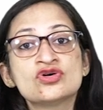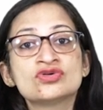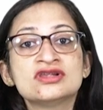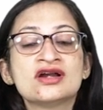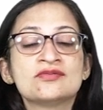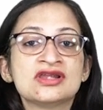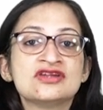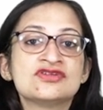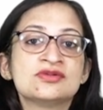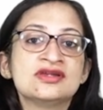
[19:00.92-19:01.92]
the only
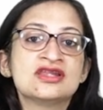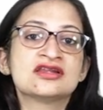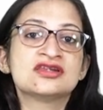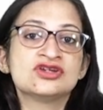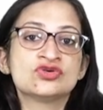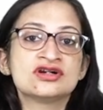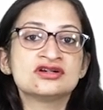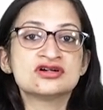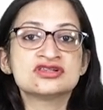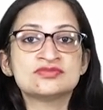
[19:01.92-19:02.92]
complaint will be that the
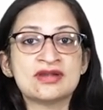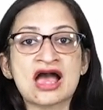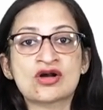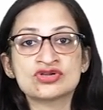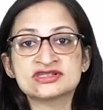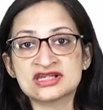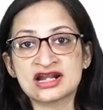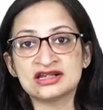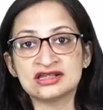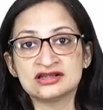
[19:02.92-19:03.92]
urine turns black on
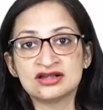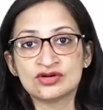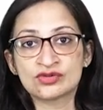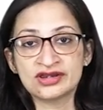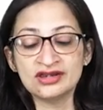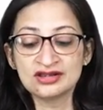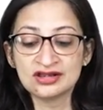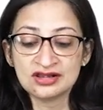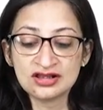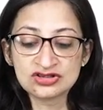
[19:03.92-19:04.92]
standing. Okay.
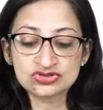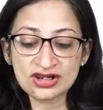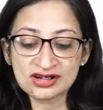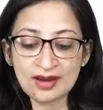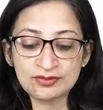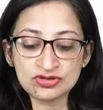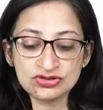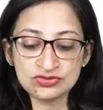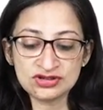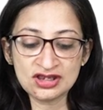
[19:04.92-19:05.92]
So
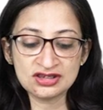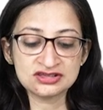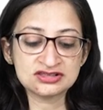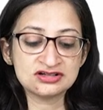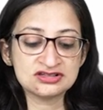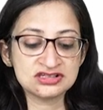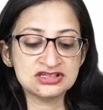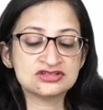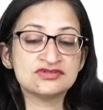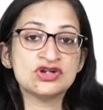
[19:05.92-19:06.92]
alkaptonuria is a
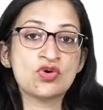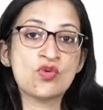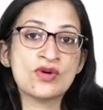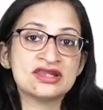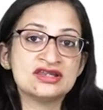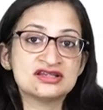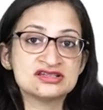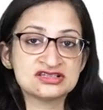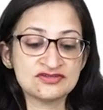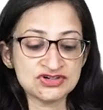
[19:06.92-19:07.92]
disease we know where there
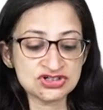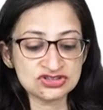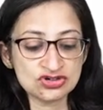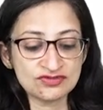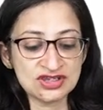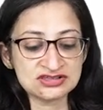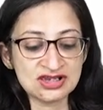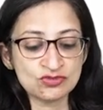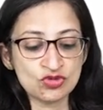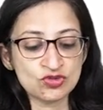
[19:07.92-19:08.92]
is deficiency of the
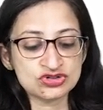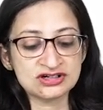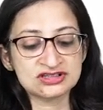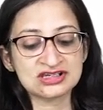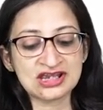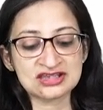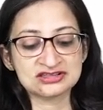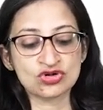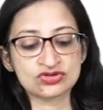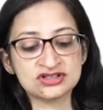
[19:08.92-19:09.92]
enzyme homogentisic
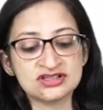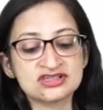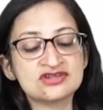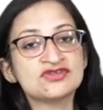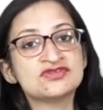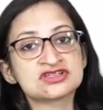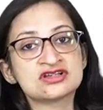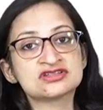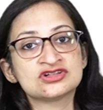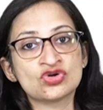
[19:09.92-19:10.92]
acid oxidase and we've
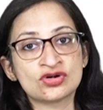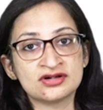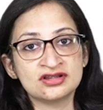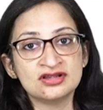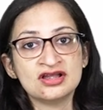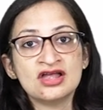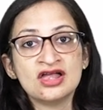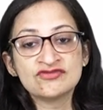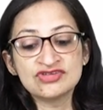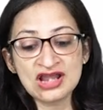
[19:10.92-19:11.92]
discussed it already.
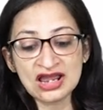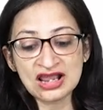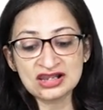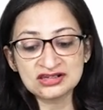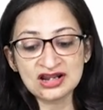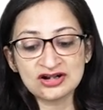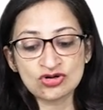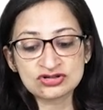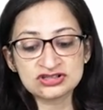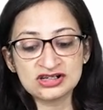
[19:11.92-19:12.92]
Phenylalanine
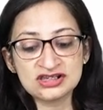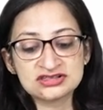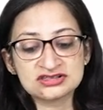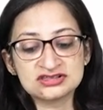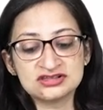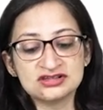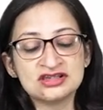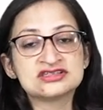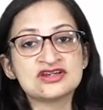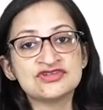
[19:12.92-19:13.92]
hydroxylase
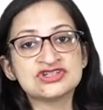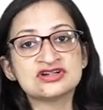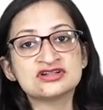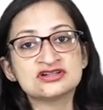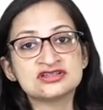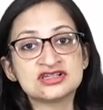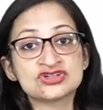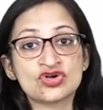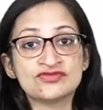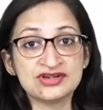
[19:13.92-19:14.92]
is deficient in a
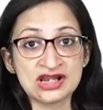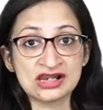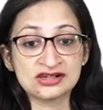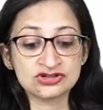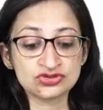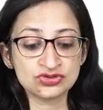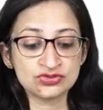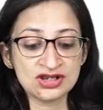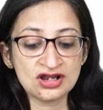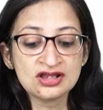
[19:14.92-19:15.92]
disease called
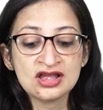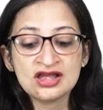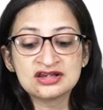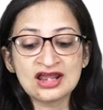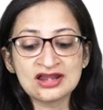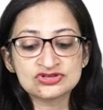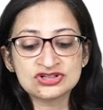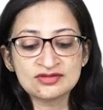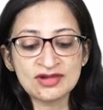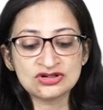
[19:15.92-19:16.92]
phenylketonuria.
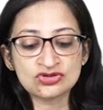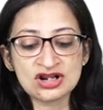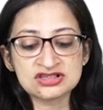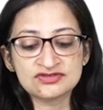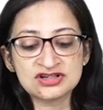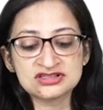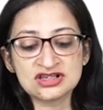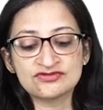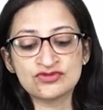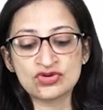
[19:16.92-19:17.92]
Tyrosine aminotransferase
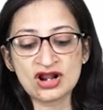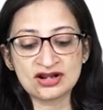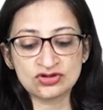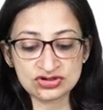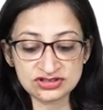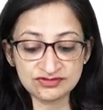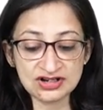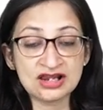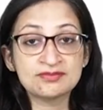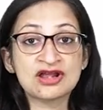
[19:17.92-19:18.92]
and
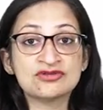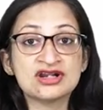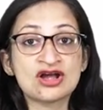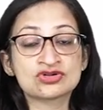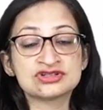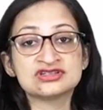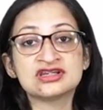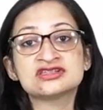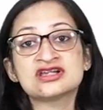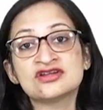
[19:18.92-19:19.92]
4-hydroxyphenylpyruvate
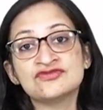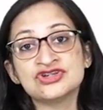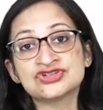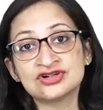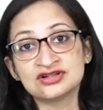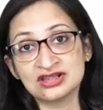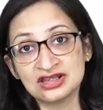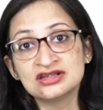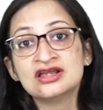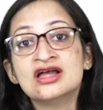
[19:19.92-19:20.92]
dioxygenase are deficient
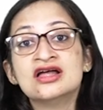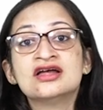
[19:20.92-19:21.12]
in